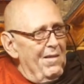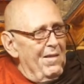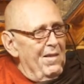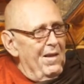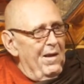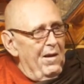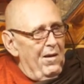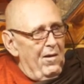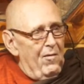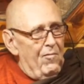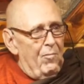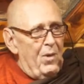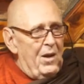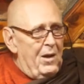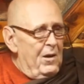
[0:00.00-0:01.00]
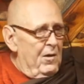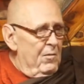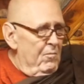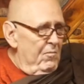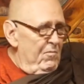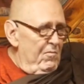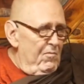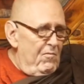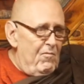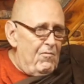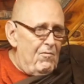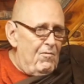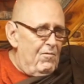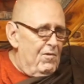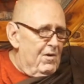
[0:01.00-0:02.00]
they have become
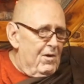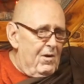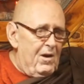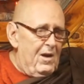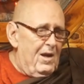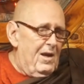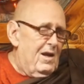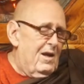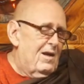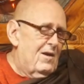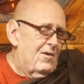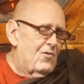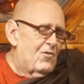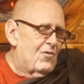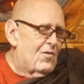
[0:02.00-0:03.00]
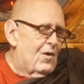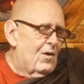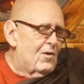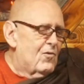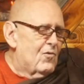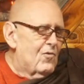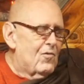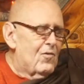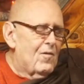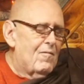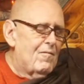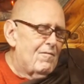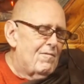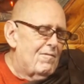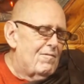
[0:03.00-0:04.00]
very staunch
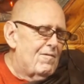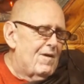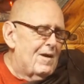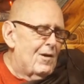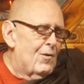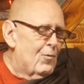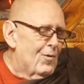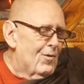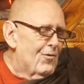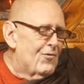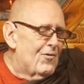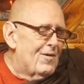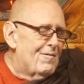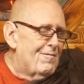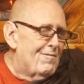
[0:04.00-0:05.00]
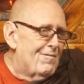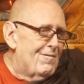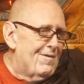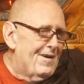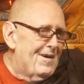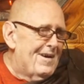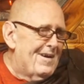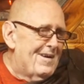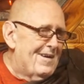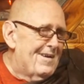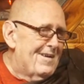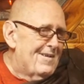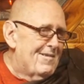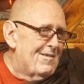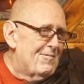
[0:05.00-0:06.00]
followers of uh,
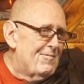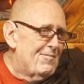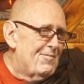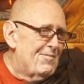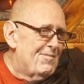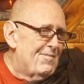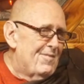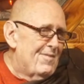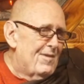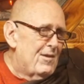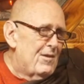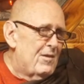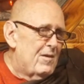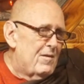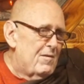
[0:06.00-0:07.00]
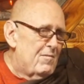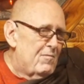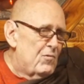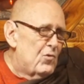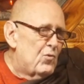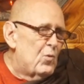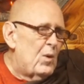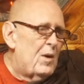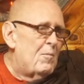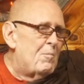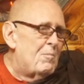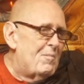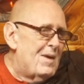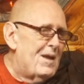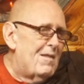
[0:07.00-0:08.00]
the
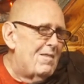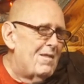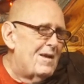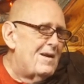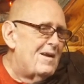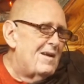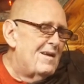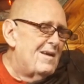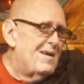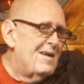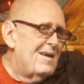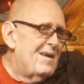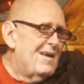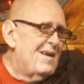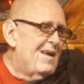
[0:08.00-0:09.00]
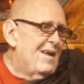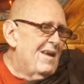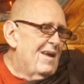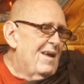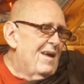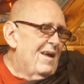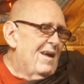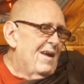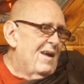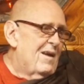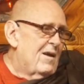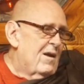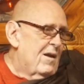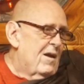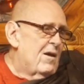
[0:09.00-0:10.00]
TWIM method.
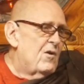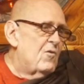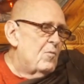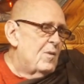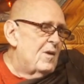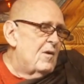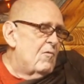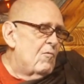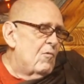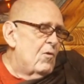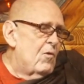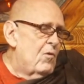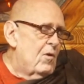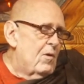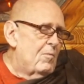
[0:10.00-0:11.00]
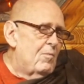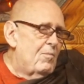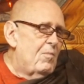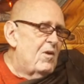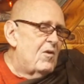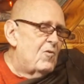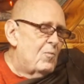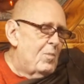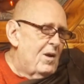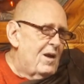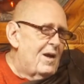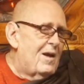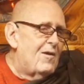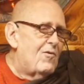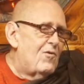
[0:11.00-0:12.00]
And the husband wrote a, his
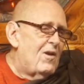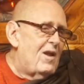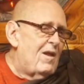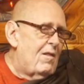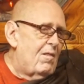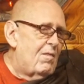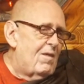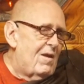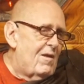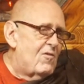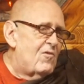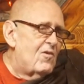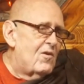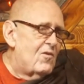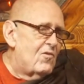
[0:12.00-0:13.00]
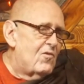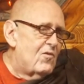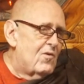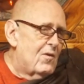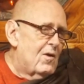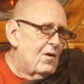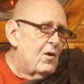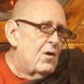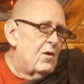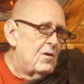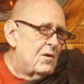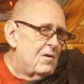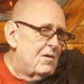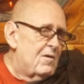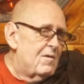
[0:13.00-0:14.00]
PhD thesis
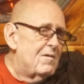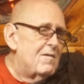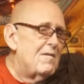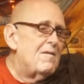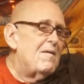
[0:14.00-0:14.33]
on